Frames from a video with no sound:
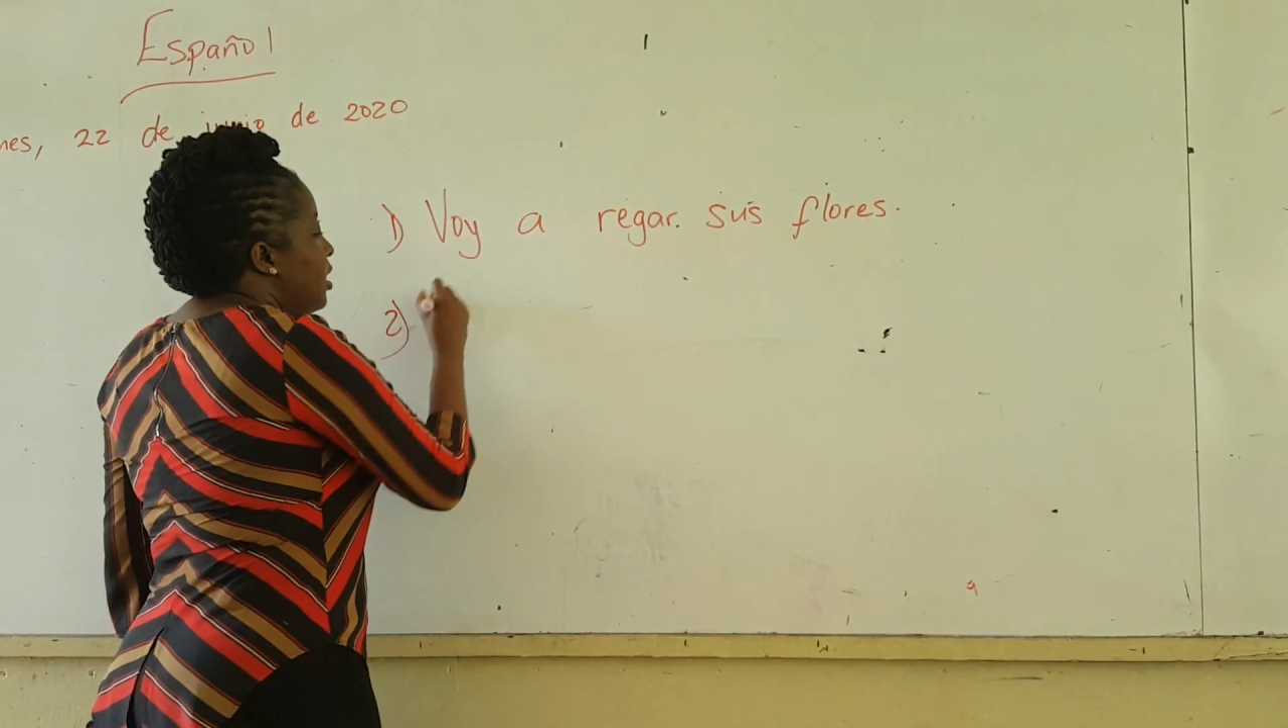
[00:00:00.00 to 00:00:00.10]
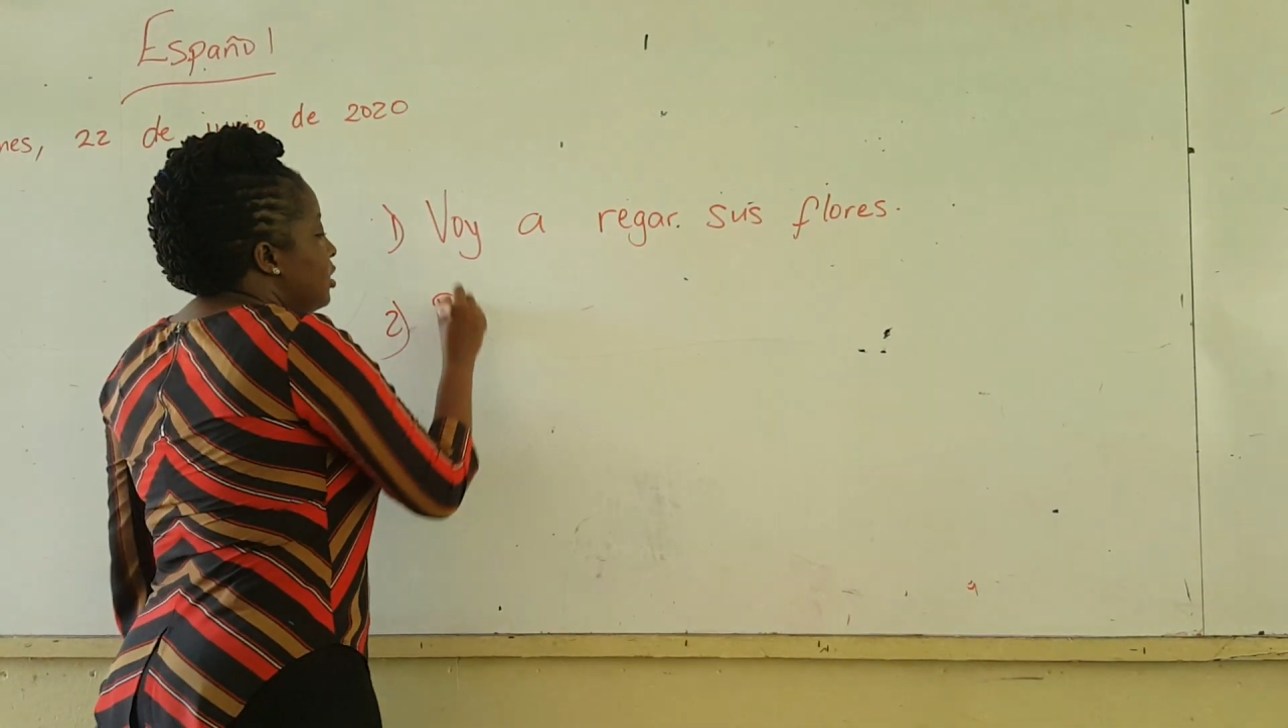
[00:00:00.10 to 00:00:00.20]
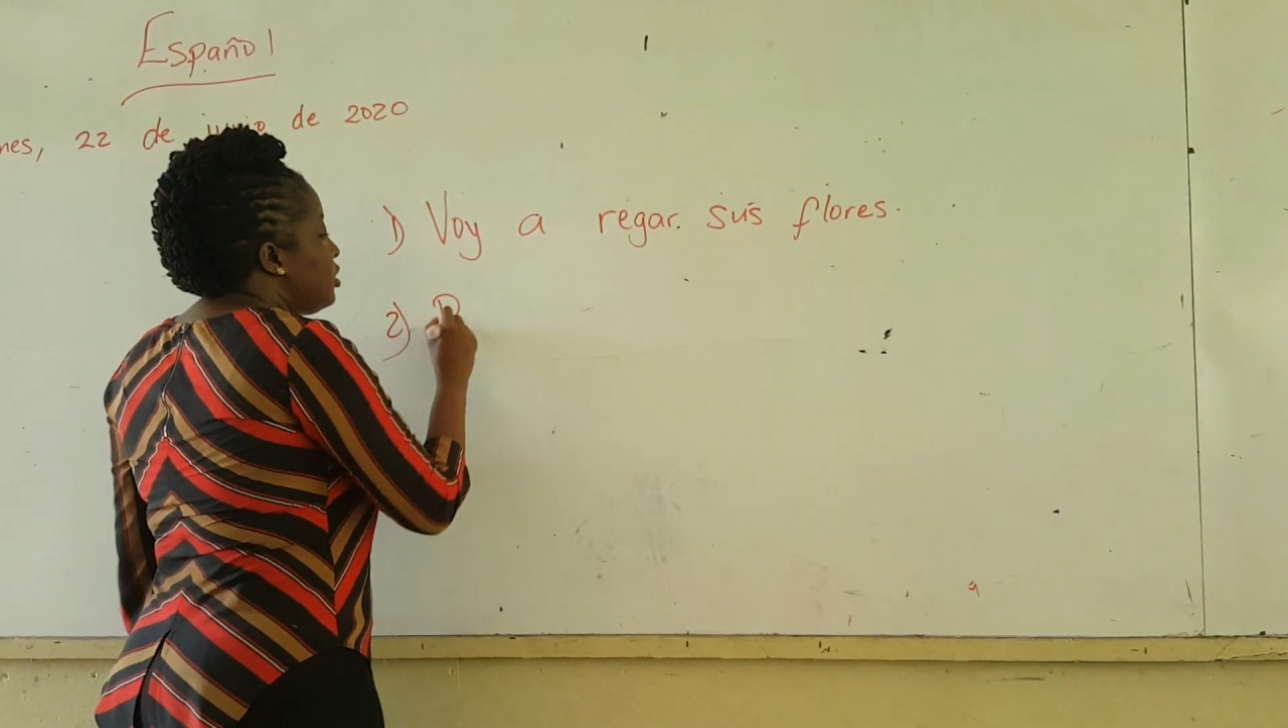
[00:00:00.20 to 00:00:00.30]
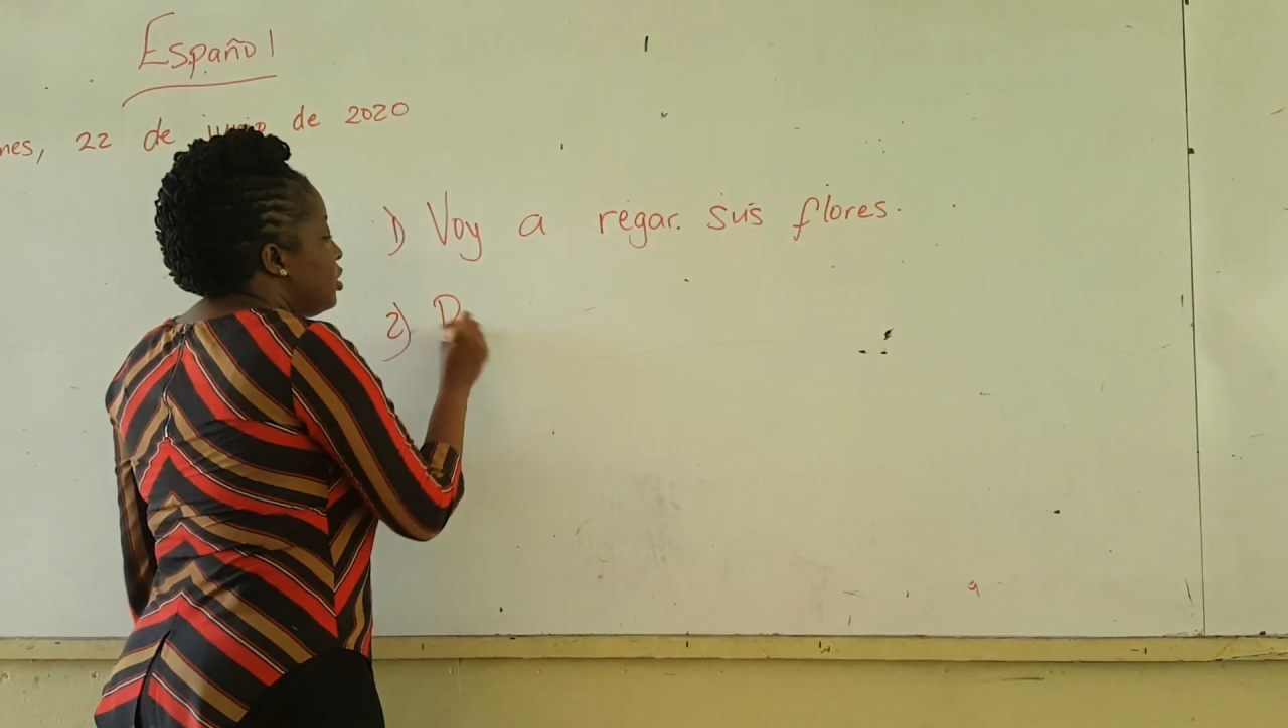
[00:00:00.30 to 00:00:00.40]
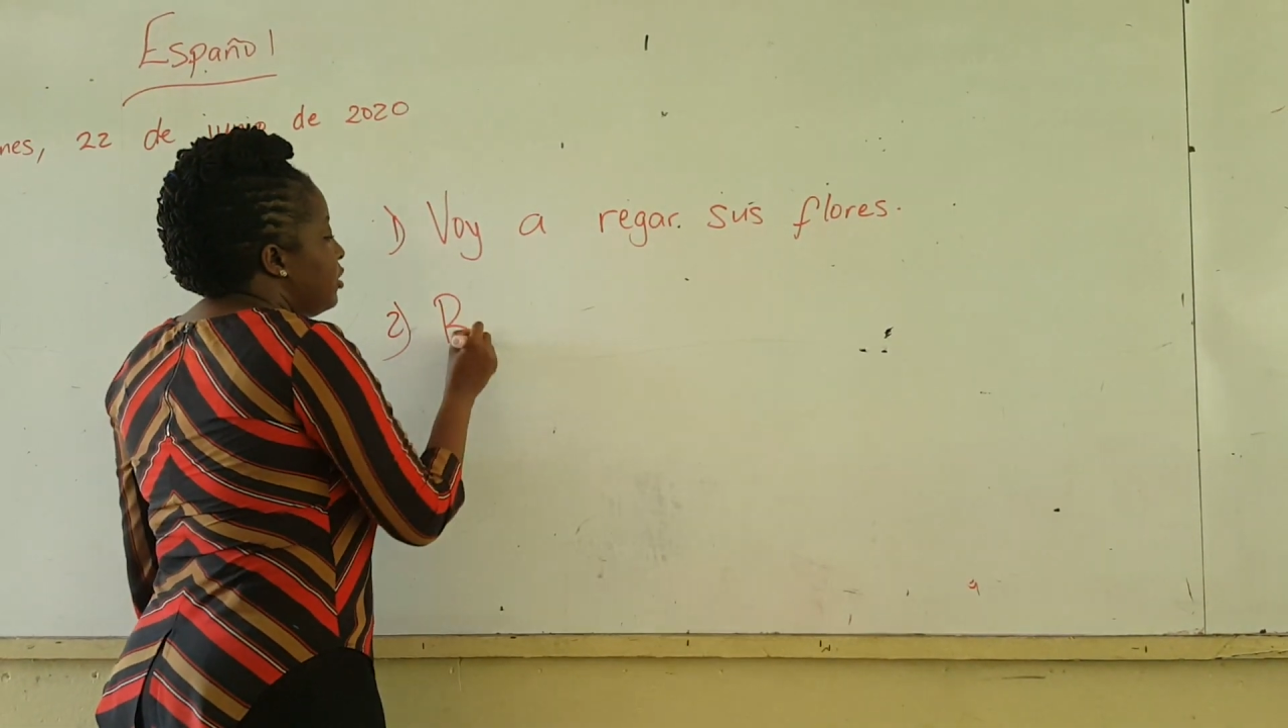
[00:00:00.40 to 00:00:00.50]

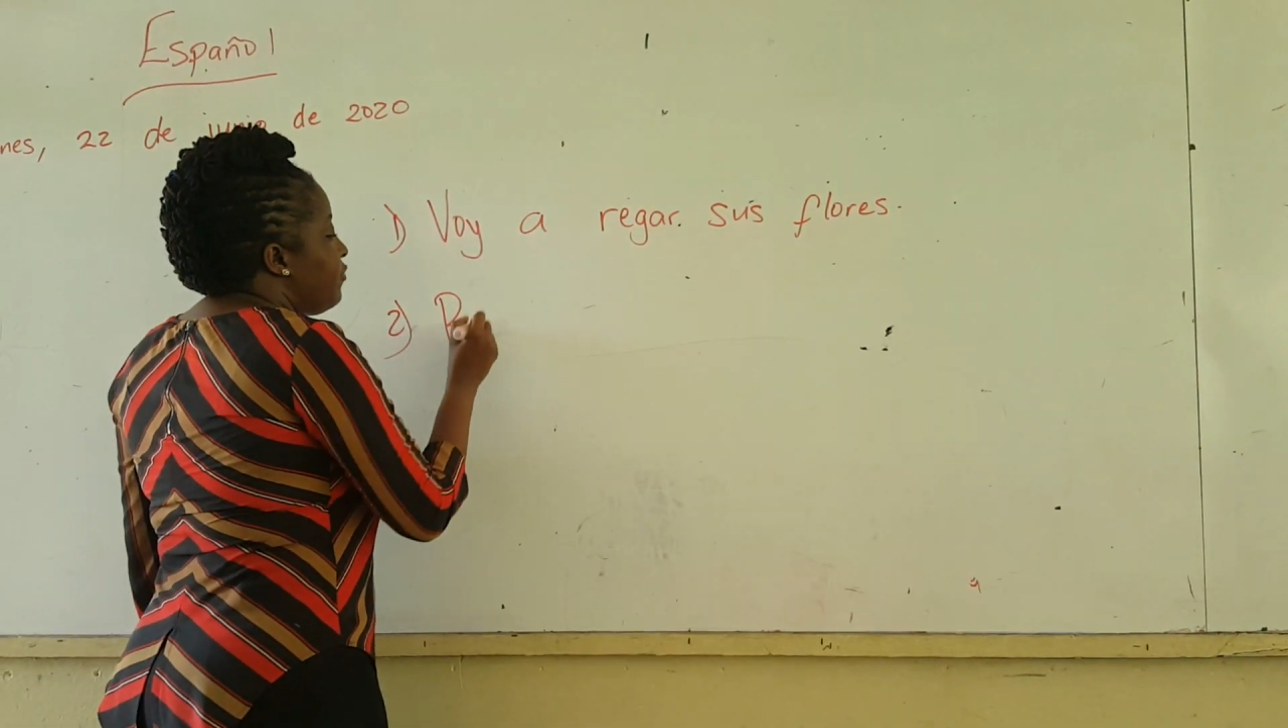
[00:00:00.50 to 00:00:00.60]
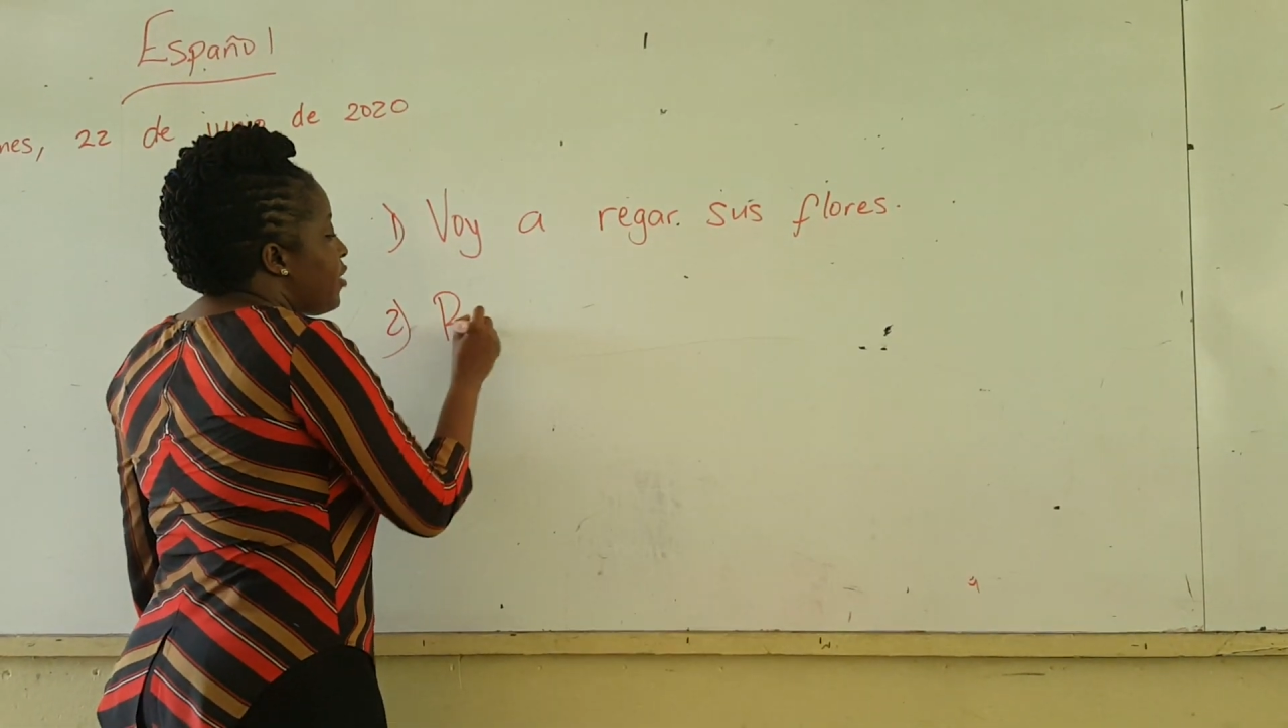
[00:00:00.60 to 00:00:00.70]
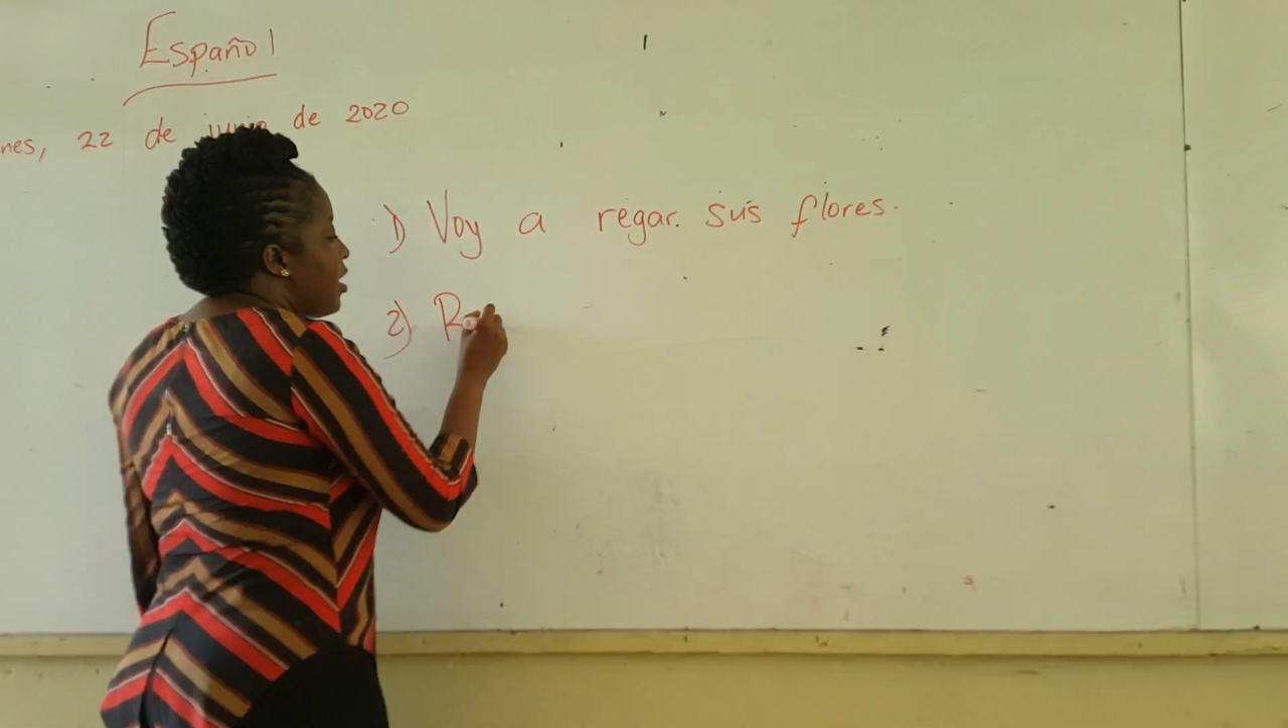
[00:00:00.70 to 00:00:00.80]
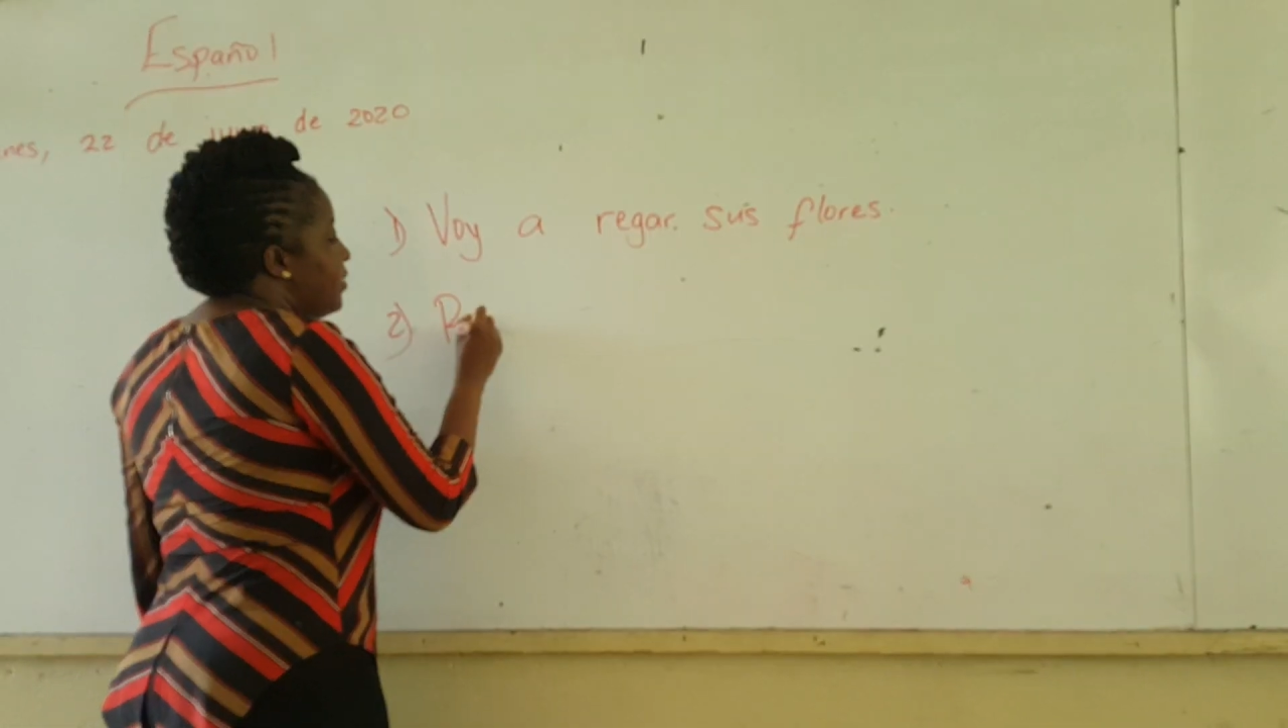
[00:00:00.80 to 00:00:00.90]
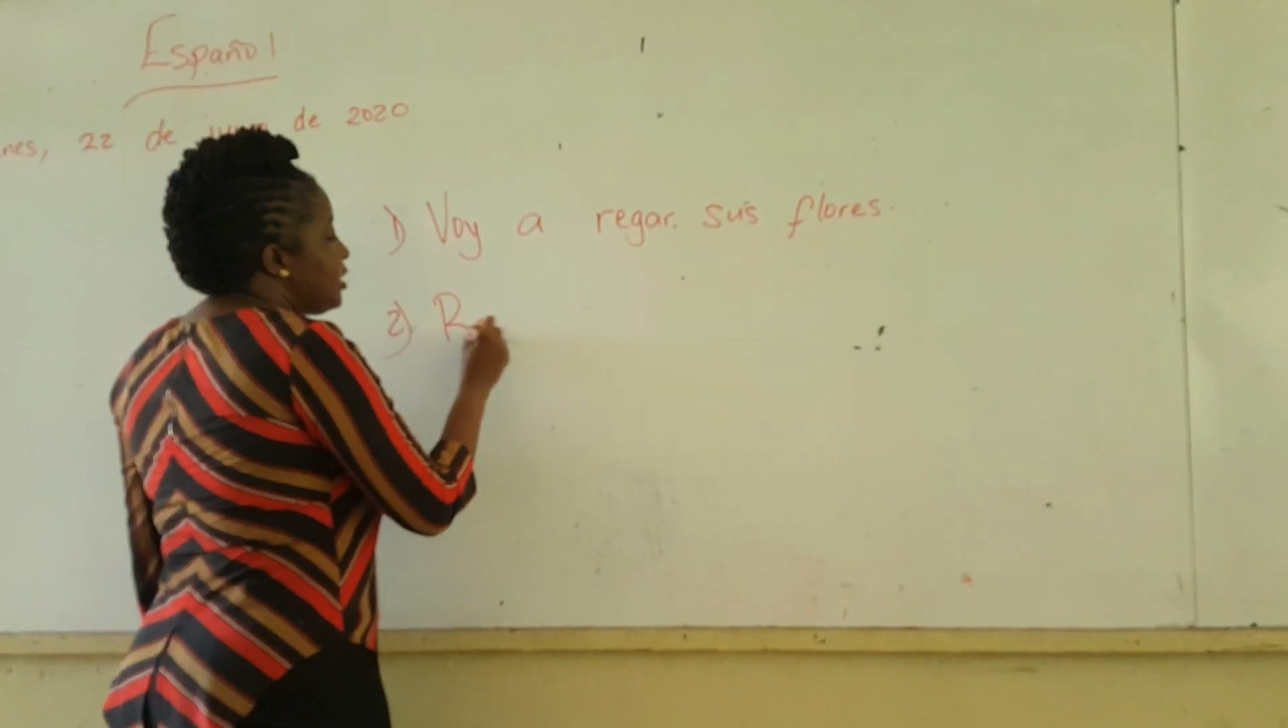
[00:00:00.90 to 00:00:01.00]
So the
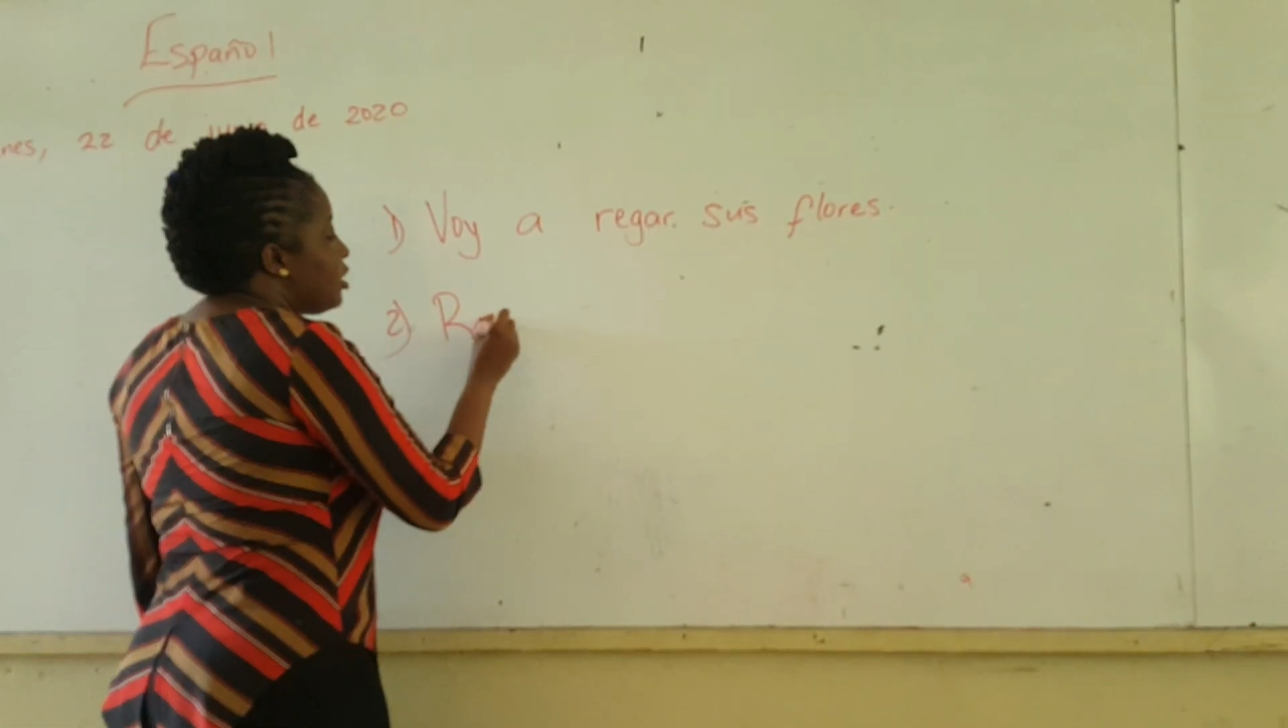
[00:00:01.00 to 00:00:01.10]
verb